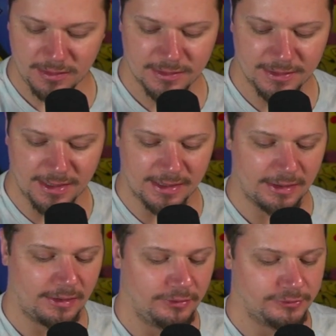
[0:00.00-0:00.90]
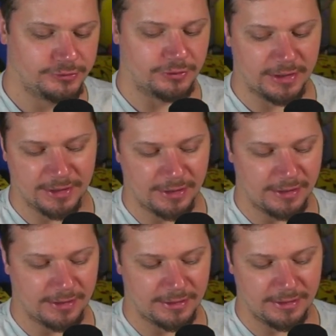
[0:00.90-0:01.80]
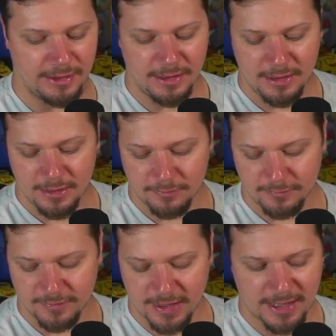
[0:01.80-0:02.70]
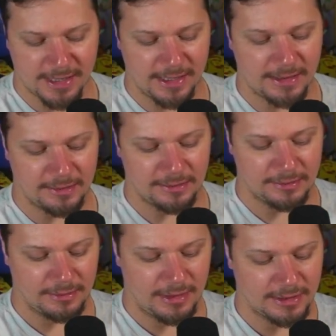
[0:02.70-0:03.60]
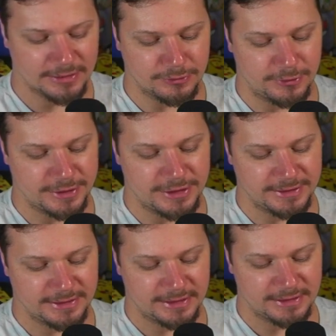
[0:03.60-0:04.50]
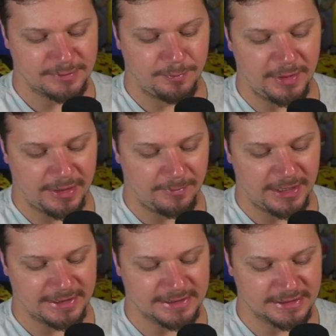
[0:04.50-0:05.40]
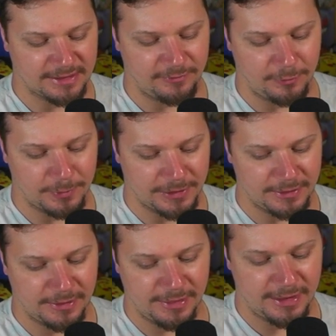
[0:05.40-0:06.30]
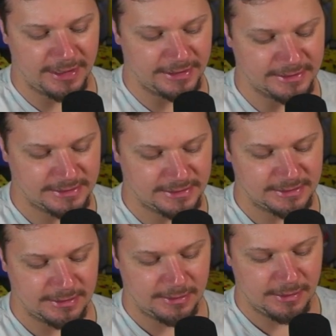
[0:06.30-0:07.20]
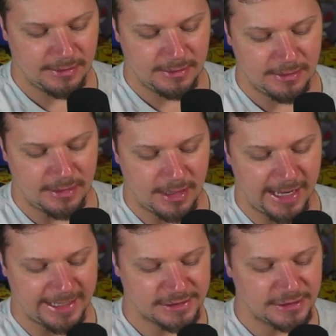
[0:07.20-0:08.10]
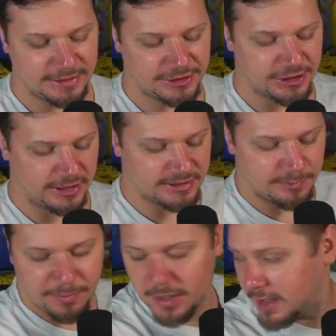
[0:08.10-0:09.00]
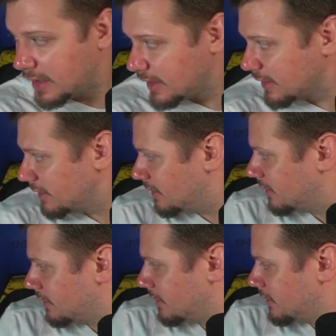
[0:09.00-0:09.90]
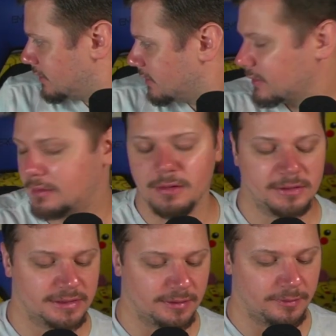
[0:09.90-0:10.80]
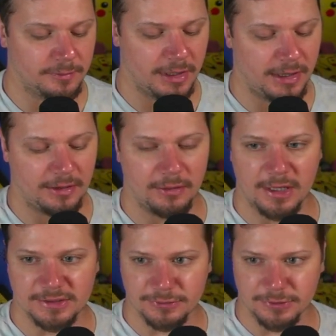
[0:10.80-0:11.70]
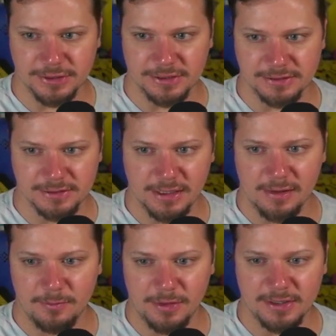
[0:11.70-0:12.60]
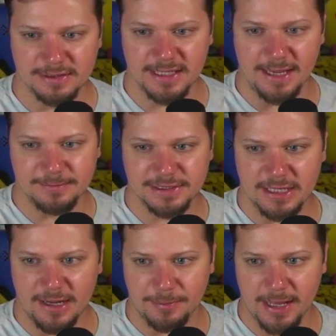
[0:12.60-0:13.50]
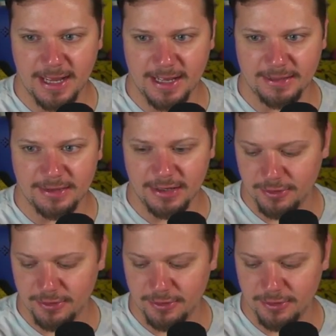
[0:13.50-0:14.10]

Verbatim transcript: Non-holo Drudagon. We've got Lost Origins. It's been a minute since I've opened this. I actually just bought some uh, Lost Origins because GameStop had their